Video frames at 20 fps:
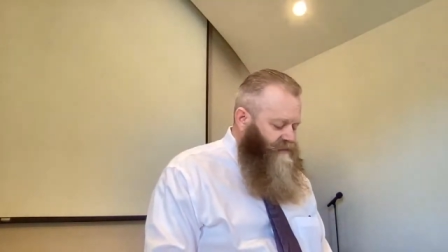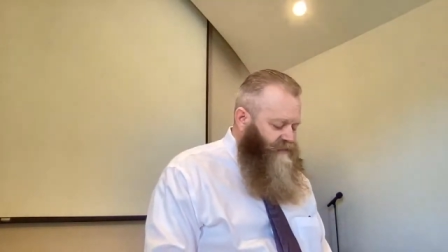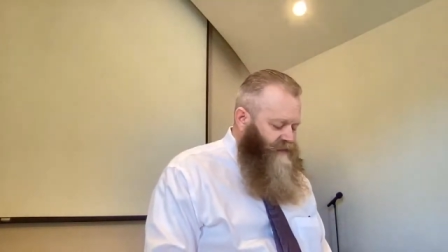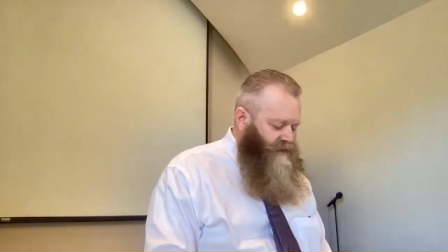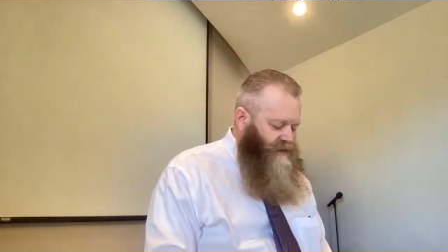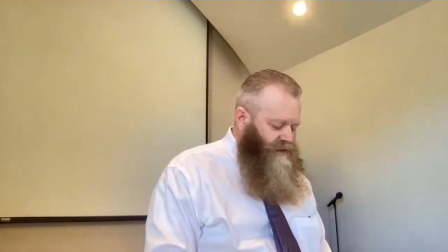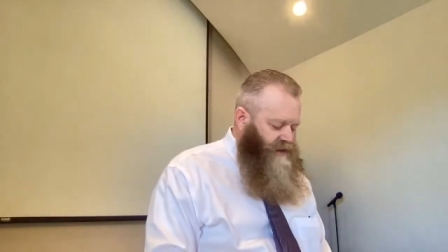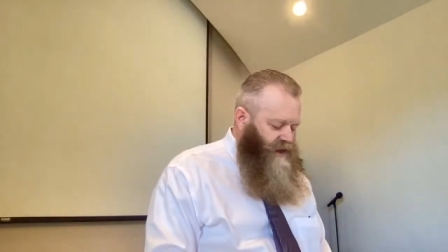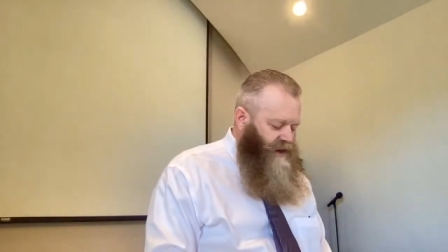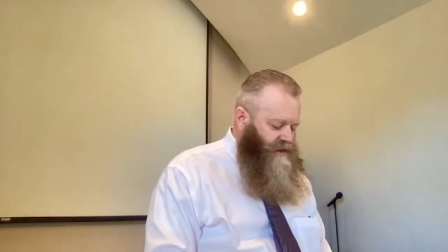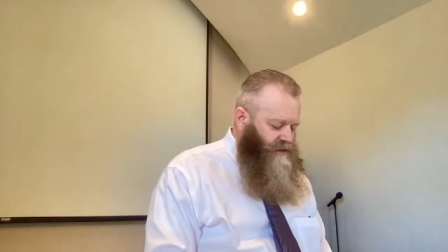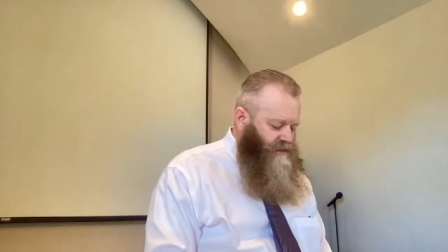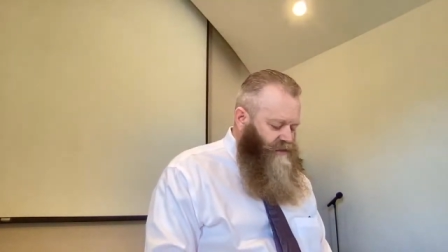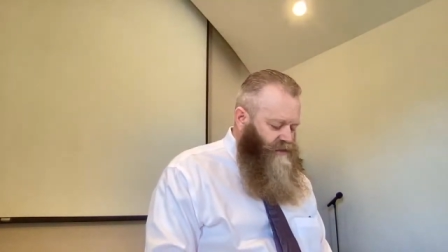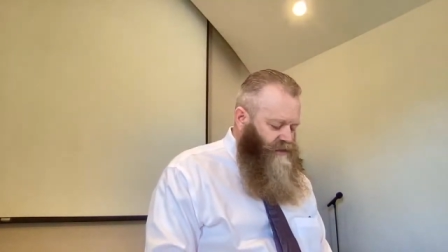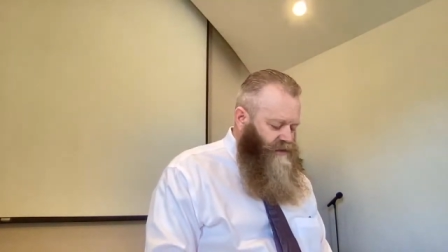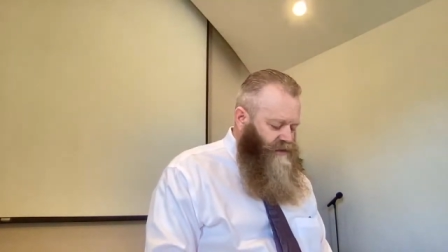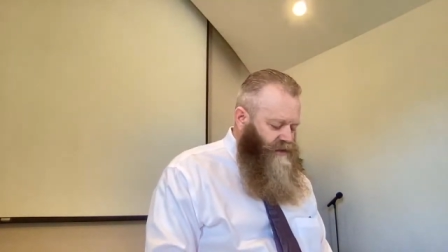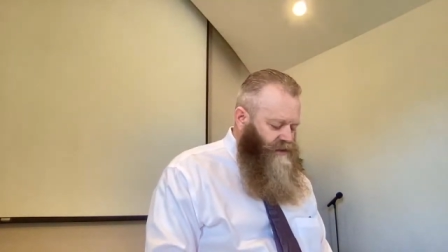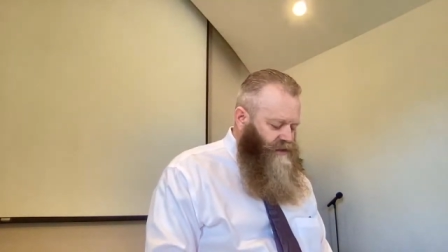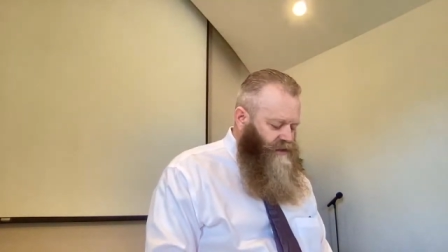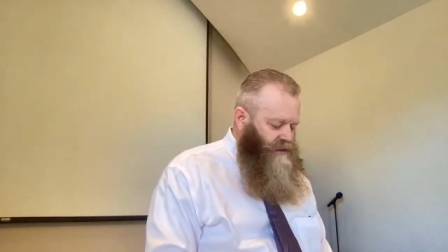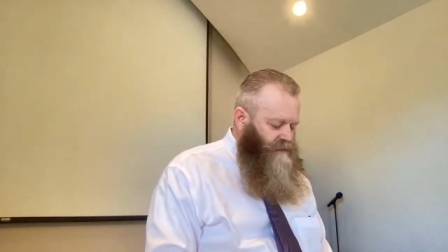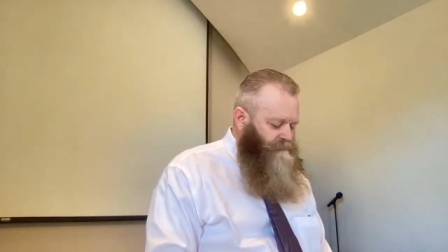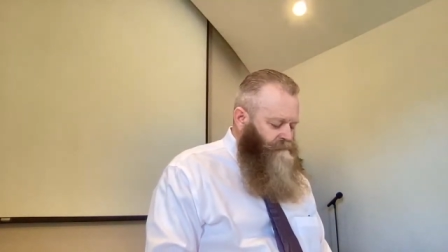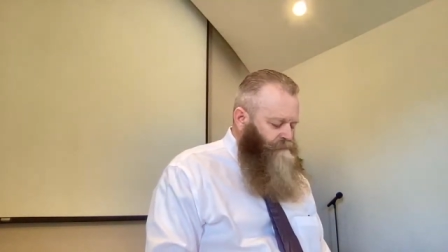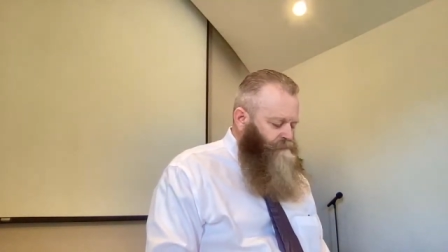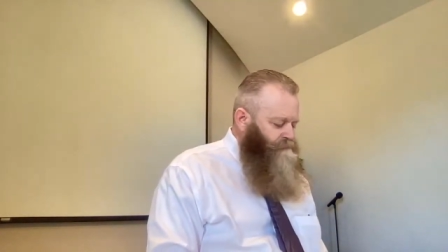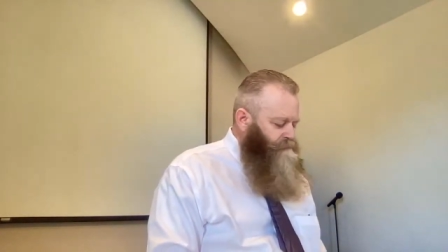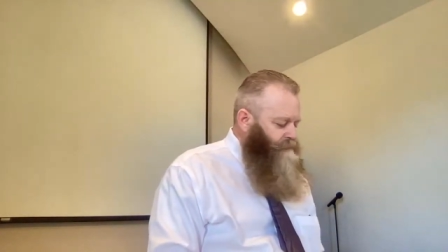of his letters. It's
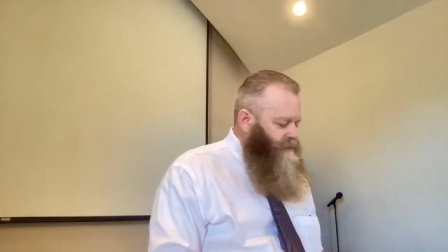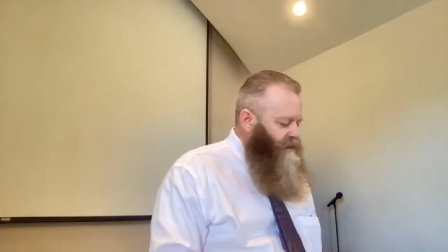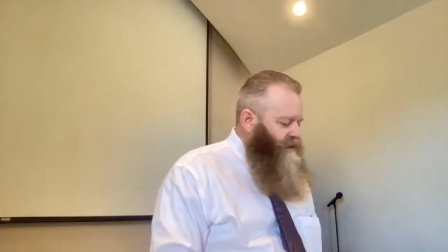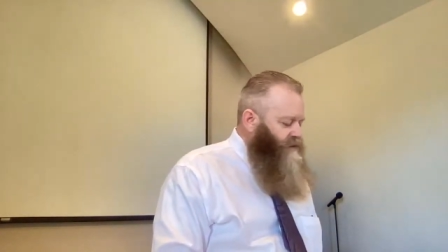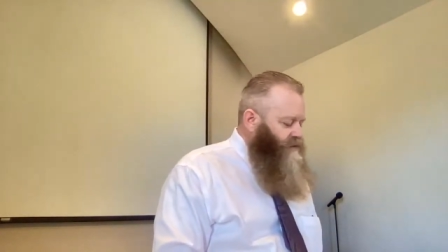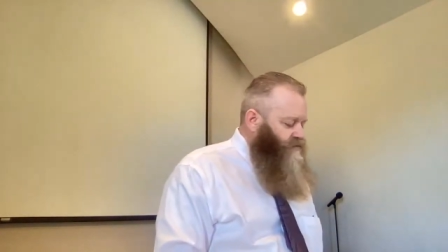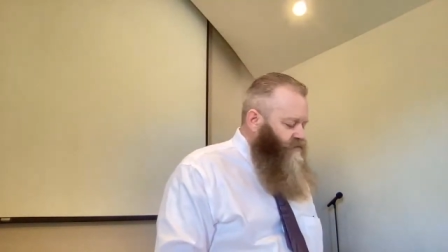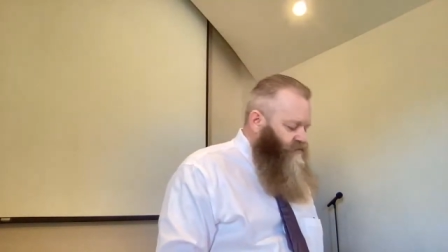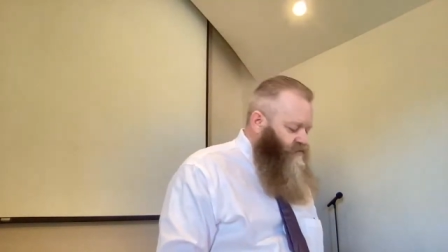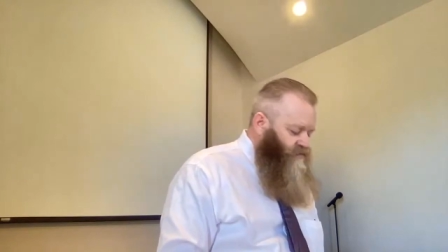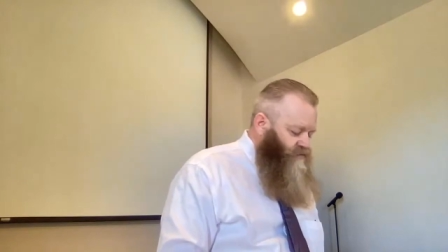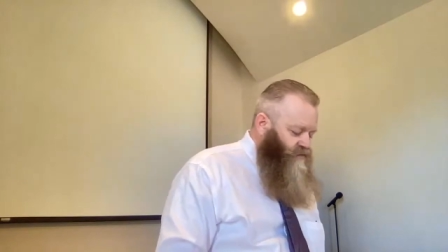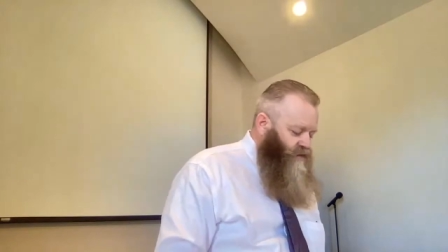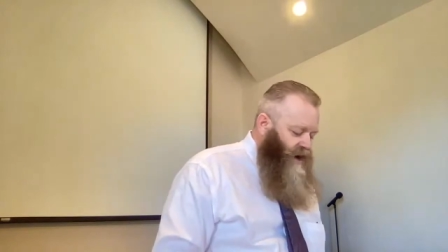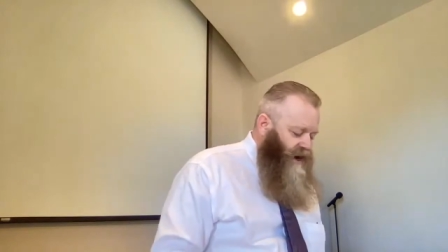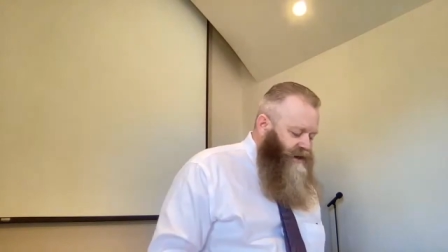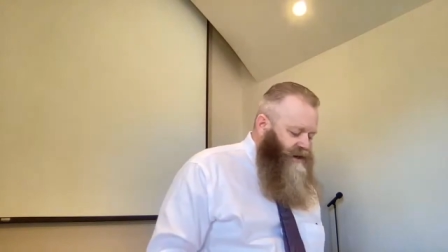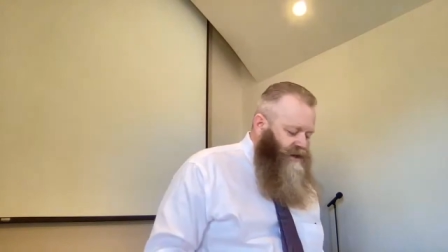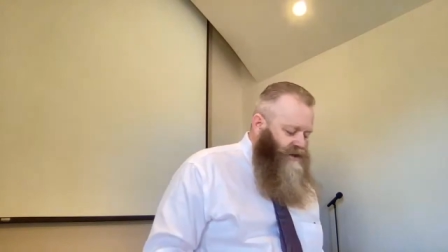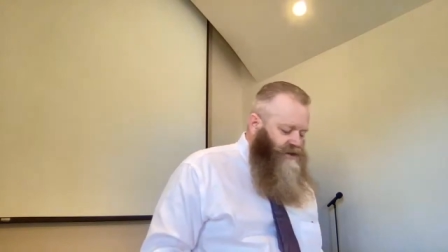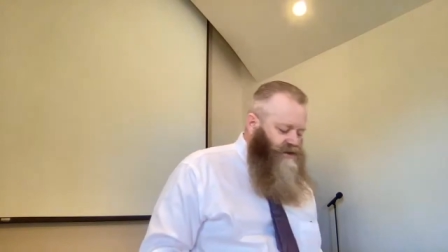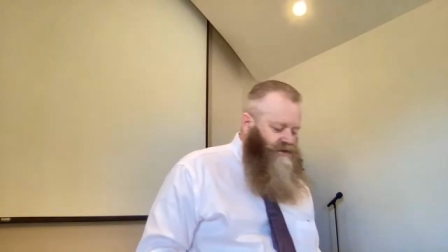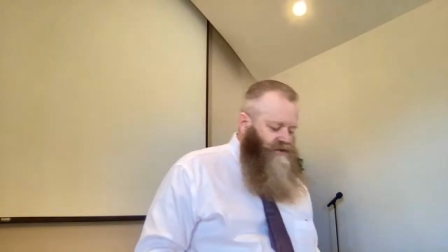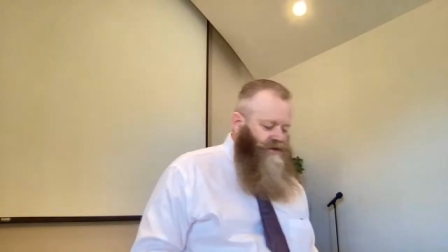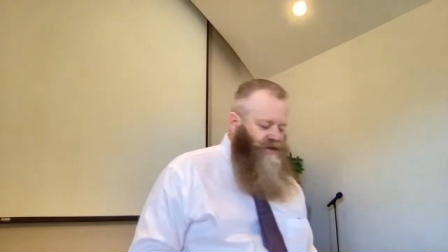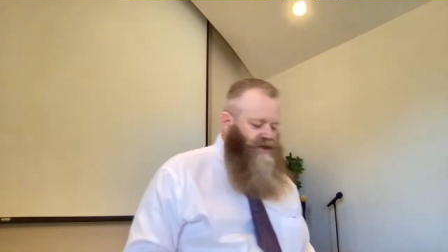He's writing to